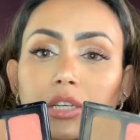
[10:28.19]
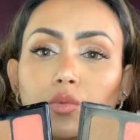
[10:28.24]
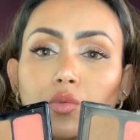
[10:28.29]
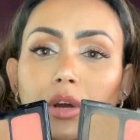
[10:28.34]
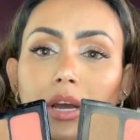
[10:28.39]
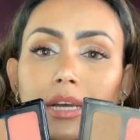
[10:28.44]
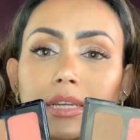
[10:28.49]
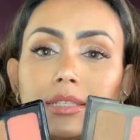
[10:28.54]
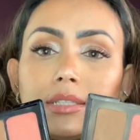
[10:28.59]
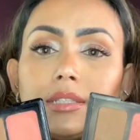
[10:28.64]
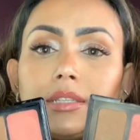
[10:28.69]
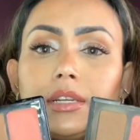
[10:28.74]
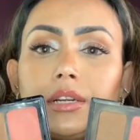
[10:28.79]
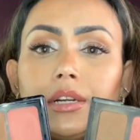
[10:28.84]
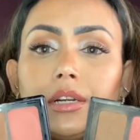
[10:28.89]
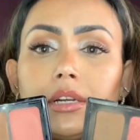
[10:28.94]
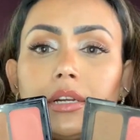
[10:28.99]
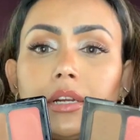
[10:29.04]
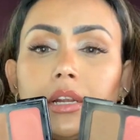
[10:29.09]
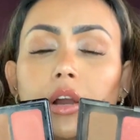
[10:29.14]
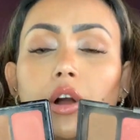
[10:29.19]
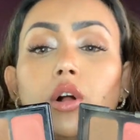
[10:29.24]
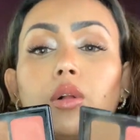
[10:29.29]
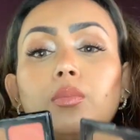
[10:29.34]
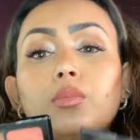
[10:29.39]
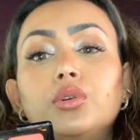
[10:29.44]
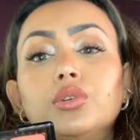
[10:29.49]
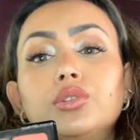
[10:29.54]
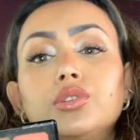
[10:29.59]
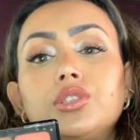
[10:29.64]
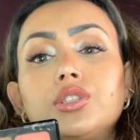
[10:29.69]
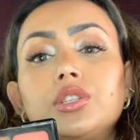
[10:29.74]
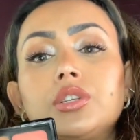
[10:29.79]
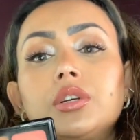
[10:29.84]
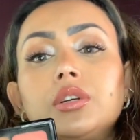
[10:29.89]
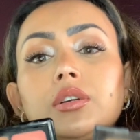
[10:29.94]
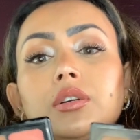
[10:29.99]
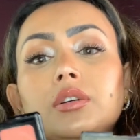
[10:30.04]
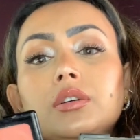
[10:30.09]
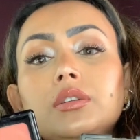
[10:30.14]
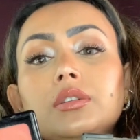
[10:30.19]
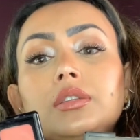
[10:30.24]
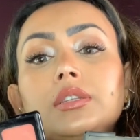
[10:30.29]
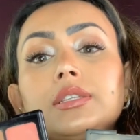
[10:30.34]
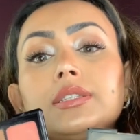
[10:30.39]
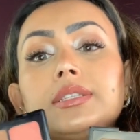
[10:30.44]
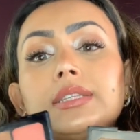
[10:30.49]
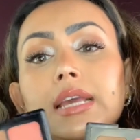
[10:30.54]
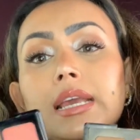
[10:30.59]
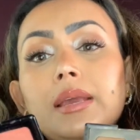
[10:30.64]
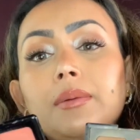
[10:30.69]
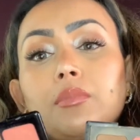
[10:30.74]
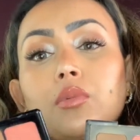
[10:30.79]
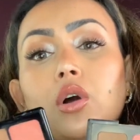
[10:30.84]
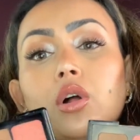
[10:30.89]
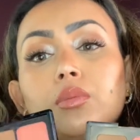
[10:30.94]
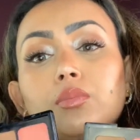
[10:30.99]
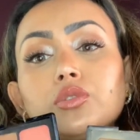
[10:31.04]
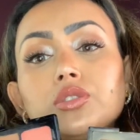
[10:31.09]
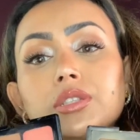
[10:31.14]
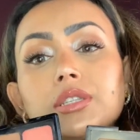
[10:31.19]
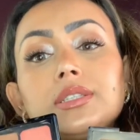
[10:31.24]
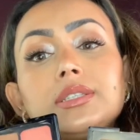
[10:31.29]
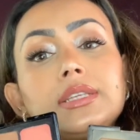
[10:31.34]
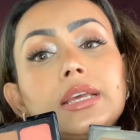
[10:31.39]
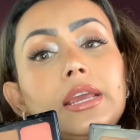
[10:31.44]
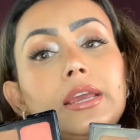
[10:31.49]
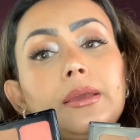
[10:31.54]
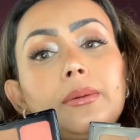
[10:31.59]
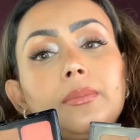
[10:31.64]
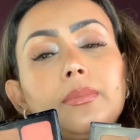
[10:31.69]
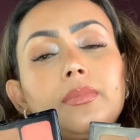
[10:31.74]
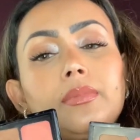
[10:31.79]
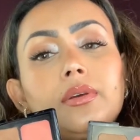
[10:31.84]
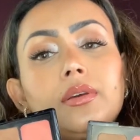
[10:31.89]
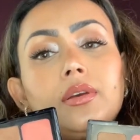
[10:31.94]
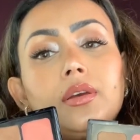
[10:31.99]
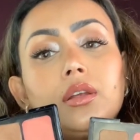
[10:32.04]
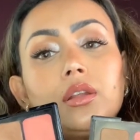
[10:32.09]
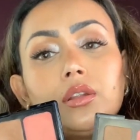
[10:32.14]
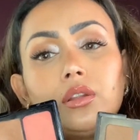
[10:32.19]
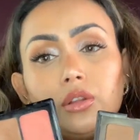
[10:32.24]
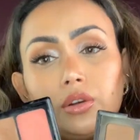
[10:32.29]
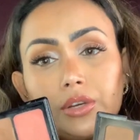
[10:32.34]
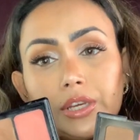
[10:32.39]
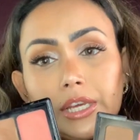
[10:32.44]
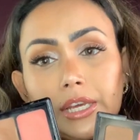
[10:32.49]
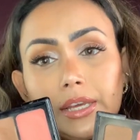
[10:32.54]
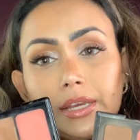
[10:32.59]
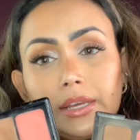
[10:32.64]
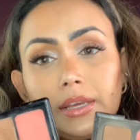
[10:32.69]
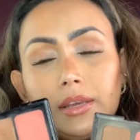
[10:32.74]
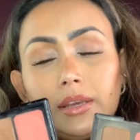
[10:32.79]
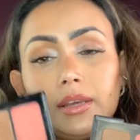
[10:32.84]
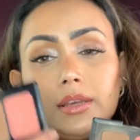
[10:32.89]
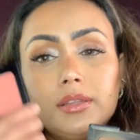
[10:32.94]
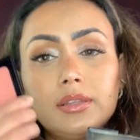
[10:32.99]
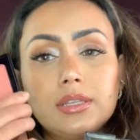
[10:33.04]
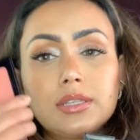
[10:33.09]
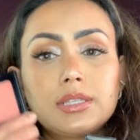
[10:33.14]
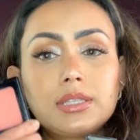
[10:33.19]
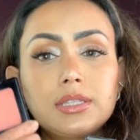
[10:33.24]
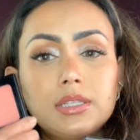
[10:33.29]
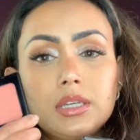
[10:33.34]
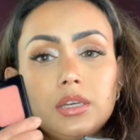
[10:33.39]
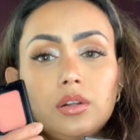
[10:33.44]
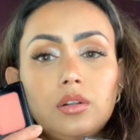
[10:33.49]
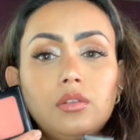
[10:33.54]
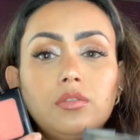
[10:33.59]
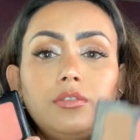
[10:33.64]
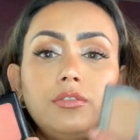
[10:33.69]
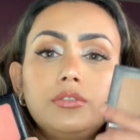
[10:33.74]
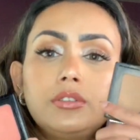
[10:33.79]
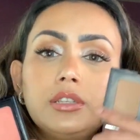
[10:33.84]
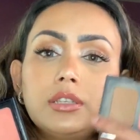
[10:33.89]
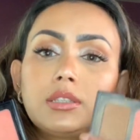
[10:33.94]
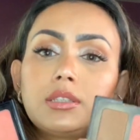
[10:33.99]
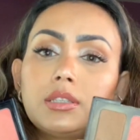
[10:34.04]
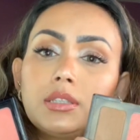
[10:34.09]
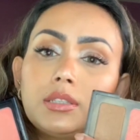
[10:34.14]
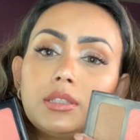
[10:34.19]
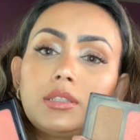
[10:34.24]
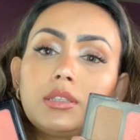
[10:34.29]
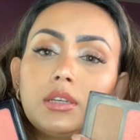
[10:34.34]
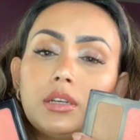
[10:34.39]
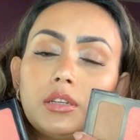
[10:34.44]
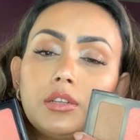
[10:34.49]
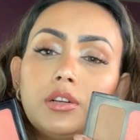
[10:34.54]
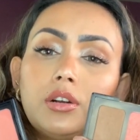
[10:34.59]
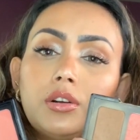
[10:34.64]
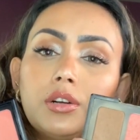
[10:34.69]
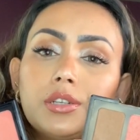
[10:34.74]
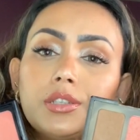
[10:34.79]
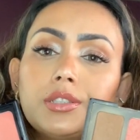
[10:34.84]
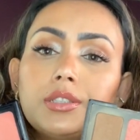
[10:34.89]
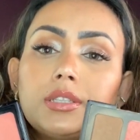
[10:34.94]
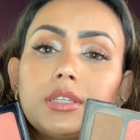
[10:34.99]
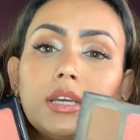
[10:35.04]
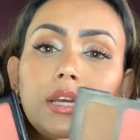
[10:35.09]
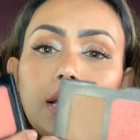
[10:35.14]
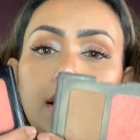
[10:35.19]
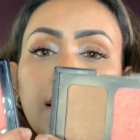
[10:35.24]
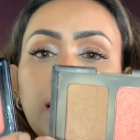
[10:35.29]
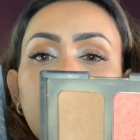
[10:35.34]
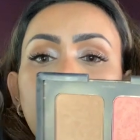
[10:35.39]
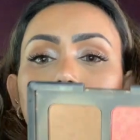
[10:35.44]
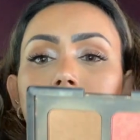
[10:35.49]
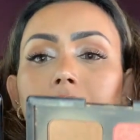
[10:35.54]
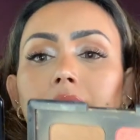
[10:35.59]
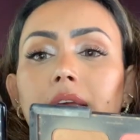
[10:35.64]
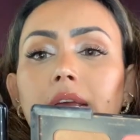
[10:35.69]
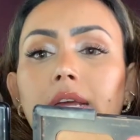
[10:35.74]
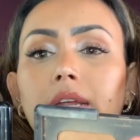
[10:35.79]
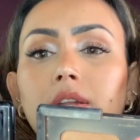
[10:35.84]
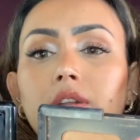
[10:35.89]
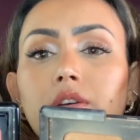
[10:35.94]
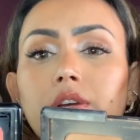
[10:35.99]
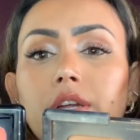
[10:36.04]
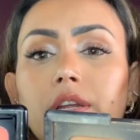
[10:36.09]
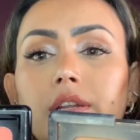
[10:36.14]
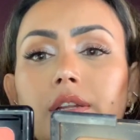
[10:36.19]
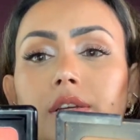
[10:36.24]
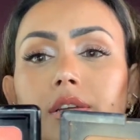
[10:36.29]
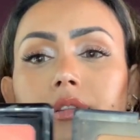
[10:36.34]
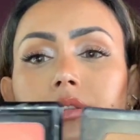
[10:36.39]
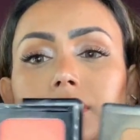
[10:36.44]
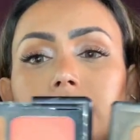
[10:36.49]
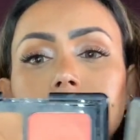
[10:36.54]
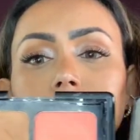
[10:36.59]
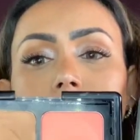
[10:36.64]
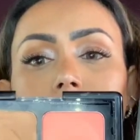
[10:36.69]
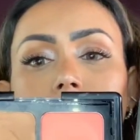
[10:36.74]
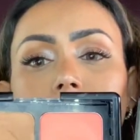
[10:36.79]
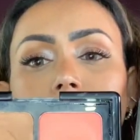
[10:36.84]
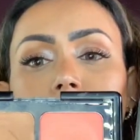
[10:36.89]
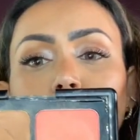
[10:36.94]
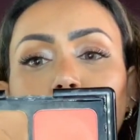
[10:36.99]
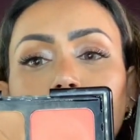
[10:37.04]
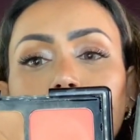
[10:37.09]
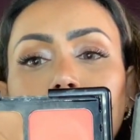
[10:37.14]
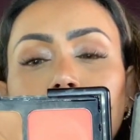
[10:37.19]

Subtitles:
wise, they're almost the same looking. This is ILF, this is Nars, and look at it. This is the cream